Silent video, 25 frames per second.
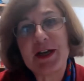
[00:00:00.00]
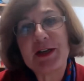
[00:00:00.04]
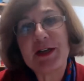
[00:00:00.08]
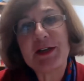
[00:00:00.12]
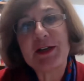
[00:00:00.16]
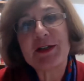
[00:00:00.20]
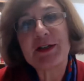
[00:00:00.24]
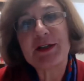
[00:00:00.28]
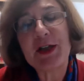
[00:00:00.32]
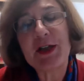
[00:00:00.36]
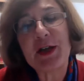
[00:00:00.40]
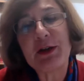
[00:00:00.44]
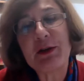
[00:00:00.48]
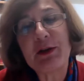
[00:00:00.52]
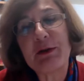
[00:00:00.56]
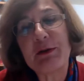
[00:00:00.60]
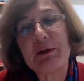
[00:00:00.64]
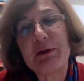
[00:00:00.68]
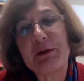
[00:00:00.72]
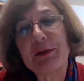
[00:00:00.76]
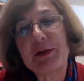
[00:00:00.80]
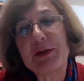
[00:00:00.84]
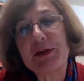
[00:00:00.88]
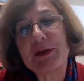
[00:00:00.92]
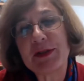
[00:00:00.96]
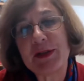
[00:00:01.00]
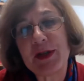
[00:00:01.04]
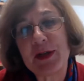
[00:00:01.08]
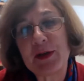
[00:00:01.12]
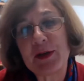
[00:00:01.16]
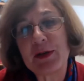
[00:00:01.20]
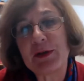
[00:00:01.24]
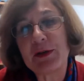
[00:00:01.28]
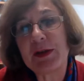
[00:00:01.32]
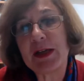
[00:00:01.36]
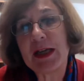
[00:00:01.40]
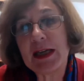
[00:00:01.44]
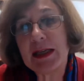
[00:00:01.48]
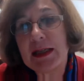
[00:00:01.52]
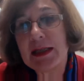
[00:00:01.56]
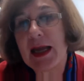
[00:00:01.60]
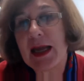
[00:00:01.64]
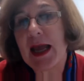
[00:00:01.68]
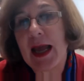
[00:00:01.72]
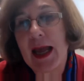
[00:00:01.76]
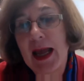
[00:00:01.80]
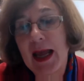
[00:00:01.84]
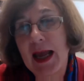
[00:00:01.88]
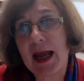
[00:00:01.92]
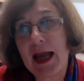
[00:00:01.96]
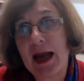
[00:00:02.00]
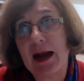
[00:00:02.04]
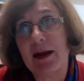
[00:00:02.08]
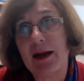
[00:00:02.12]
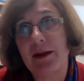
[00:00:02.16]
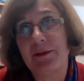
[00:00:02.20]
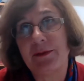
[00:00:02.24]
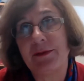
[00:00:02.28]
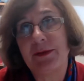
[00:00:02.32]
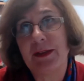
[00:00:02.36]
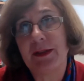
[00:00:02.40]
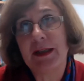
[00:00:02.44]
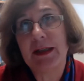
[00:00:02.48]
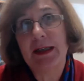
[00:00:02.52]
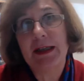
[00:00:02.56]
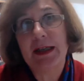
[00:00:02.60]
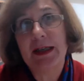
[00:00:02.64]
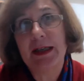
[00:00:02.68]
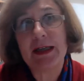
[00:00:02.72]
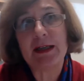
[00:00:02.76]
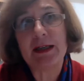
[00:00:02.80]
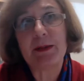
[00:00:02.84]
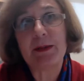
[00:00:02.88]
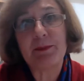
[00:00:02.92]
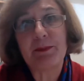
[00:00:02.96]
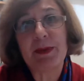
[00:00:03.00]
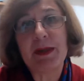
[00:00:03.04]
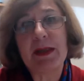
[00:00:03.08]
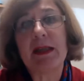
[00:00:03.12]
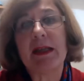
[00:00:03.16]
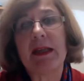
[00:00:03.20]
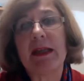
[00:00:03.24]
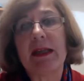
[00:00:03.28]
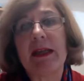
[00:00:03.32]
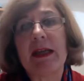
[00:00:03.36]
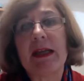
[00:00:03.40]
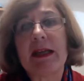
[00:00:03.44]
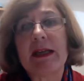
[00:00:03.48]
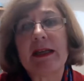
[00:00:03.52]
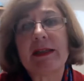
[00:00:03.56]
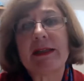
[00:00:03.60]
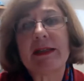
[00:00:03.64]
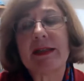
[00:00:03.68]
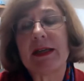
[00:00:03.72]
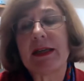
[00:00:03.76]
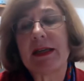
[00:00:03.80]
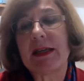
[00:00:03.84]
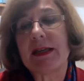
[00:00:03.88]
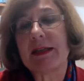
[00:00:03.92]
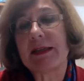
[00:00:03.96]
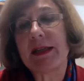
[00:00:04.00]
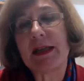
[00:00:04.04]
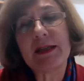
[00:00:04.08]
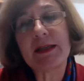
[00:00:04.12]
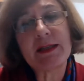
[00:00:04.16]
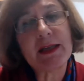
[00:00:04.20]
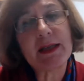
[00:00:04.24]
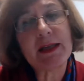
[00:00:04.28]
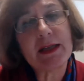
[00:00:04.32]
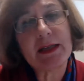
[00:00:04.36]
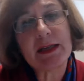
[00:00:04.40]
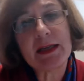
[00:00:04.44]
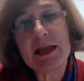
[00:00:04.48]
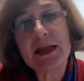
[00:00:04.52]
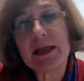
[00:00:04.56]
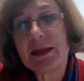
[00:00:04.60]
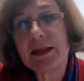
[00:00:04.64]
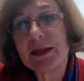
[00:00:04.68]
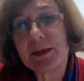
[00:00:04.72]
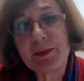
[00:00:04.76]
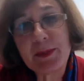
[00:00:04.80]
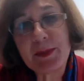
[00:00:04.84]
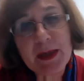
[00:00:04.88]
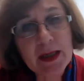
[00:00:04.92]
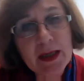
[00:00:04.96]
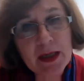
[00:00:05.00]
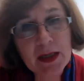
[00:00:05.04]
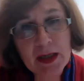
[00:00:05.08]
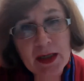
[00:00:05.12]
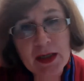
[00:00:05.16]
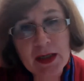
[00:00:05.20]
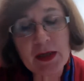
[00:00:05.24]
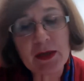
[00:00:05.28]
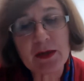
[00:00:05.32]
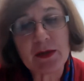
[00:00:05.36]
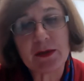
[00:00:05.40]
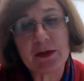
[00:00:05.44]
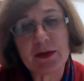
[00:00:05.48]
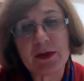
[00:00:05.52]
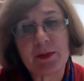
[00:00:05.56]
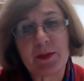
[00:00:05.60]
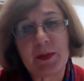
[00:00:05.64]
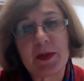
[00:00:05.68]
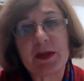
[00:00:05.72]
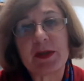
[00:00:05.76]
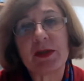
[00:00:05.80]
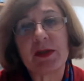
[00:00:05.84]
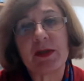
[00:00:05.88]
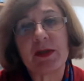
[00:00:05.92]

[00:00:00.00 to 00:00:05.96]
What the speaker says: So you need to have an ability to, it doesn't need to be huge, but